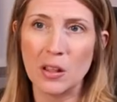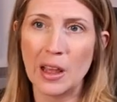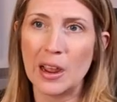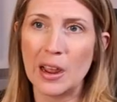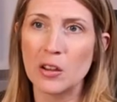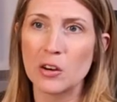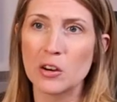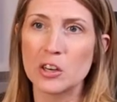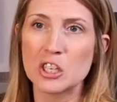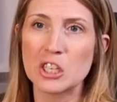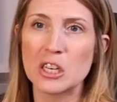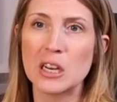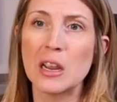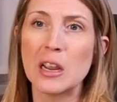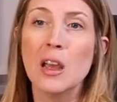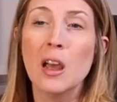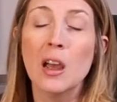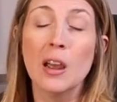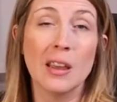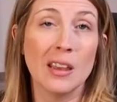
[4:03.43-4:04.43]

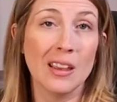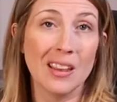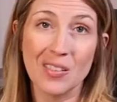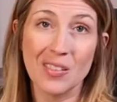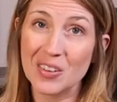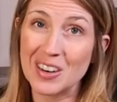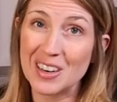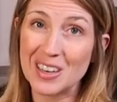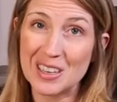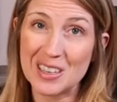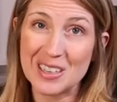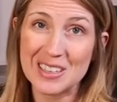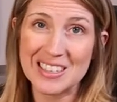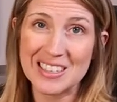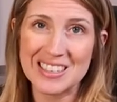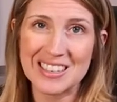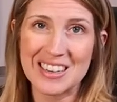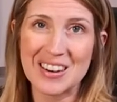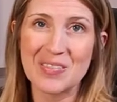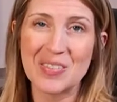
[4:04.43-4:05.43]
allergy, even a
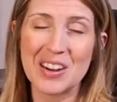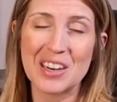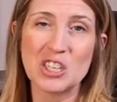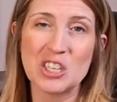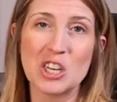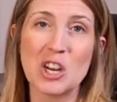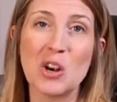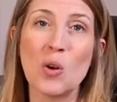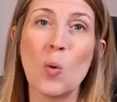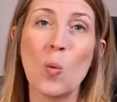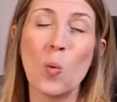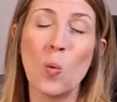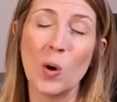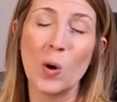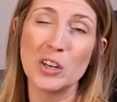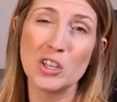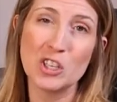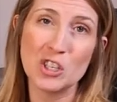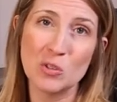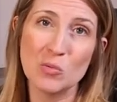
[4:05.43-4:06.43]
yeast infection,
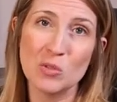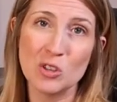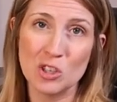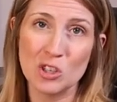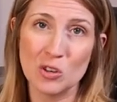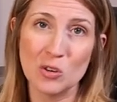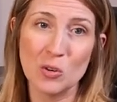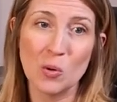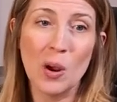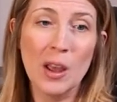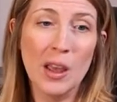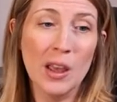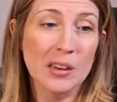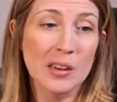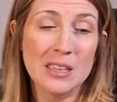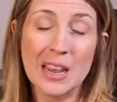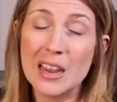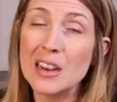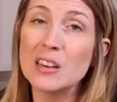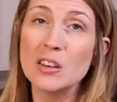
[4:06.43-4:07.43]
once you do,
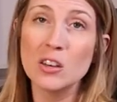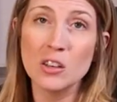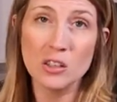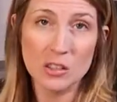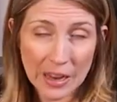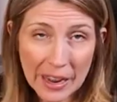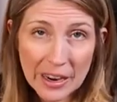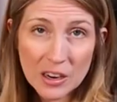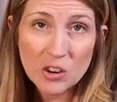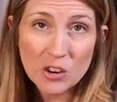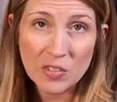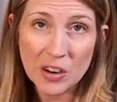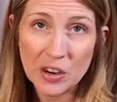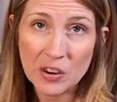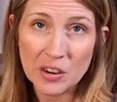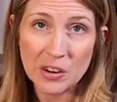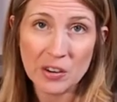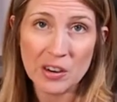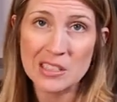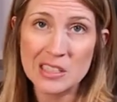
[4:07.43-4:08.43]
take Take your
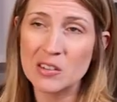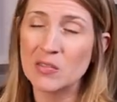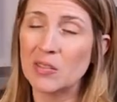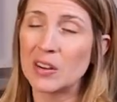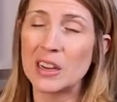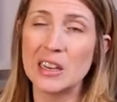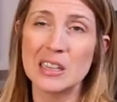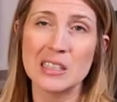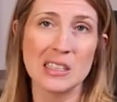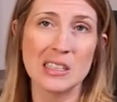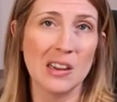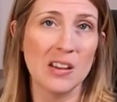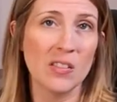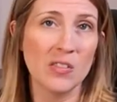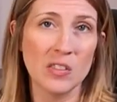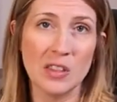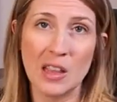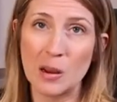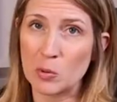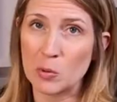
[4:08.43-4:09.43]
veterinarian's advice.
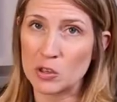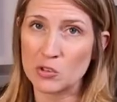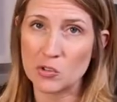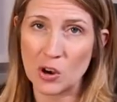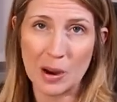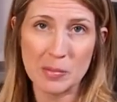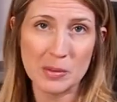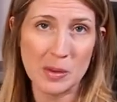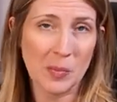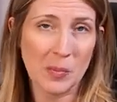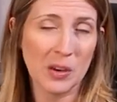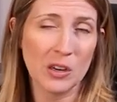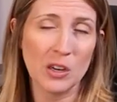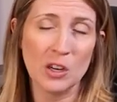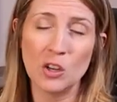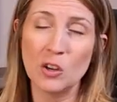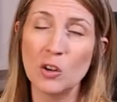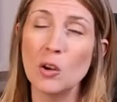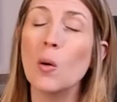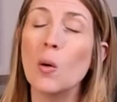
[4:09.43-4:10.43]
If they prescribe something to
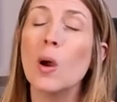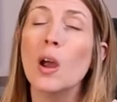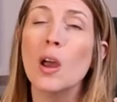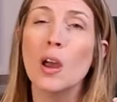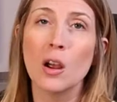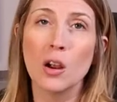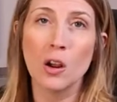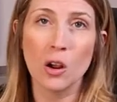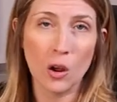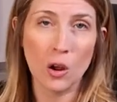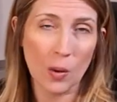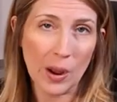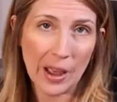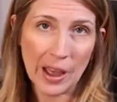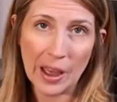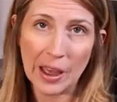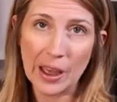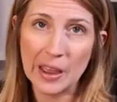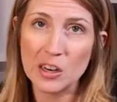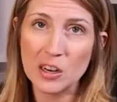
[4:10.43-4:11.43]
you, go
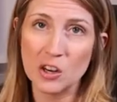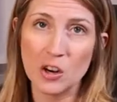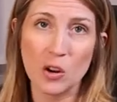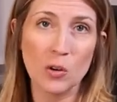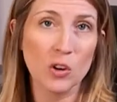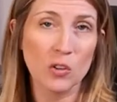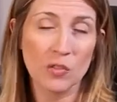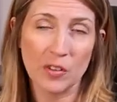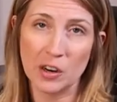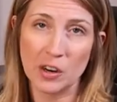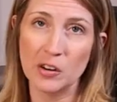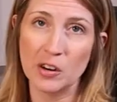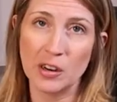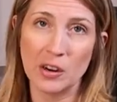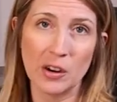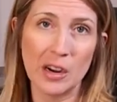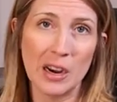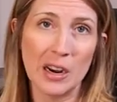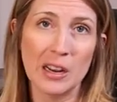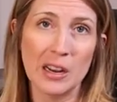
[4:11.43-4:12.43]
ahead. You know, your
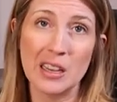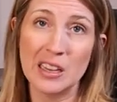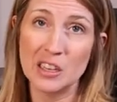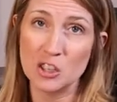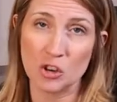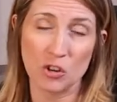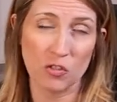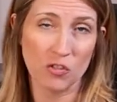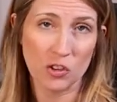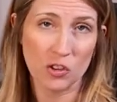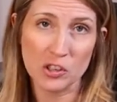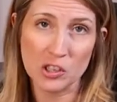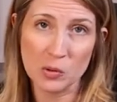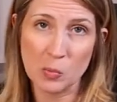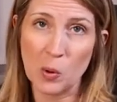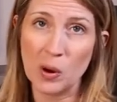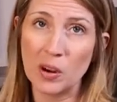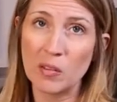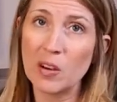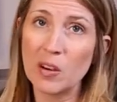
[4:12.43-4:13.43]
veterinarian is your first
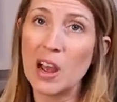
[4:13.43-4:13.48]
point of